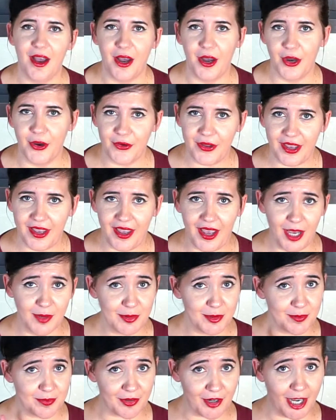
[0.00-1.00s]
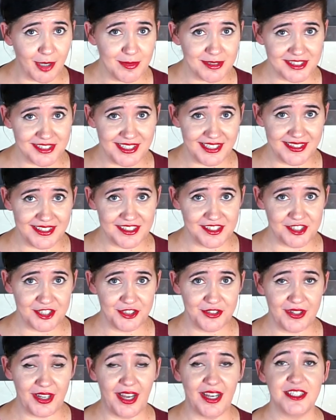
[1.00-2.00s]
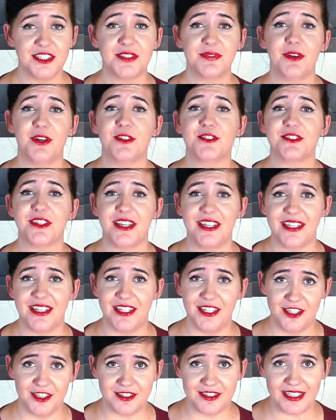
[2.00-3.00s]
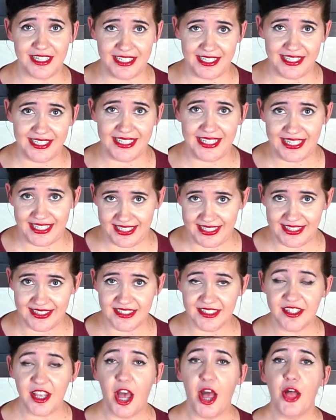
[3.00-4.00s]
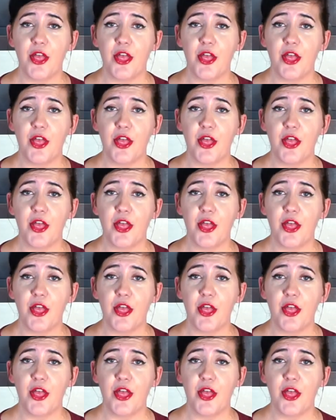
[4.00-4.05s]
Okay, I've been promising this to you guys, folks, and here it is.